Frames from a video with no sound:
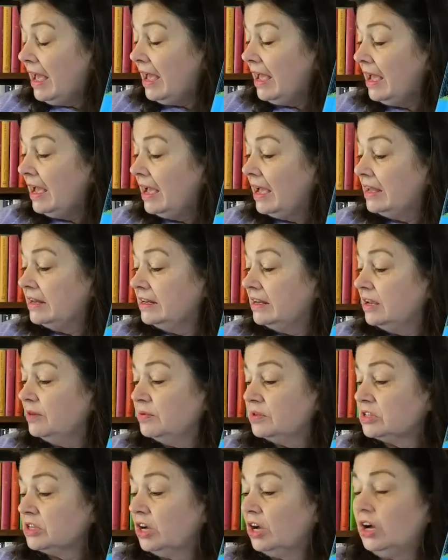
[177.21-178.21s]
and it
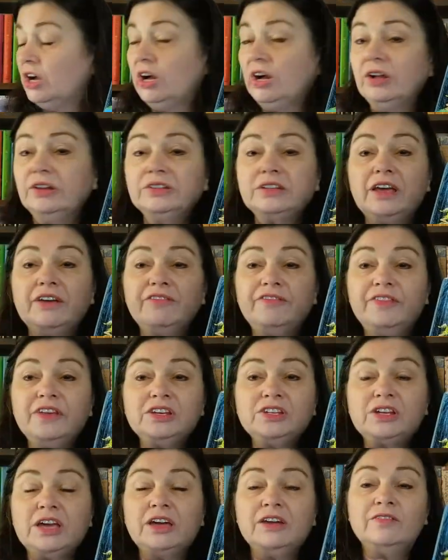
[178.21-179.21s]
was called A
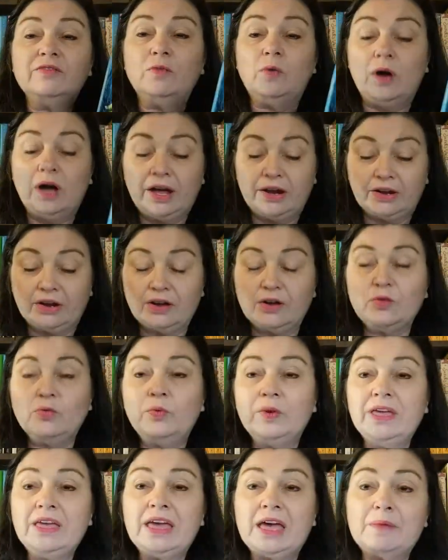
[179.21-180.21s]
Fish Out of Water.
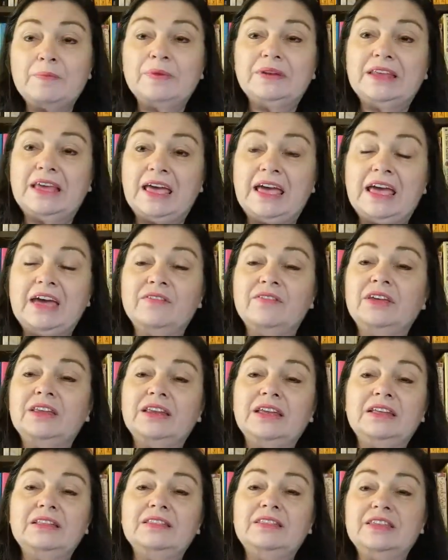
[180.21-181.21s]
We happen to have
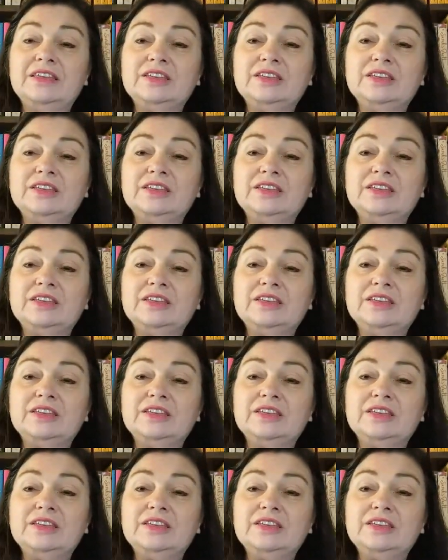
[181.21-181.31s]
it in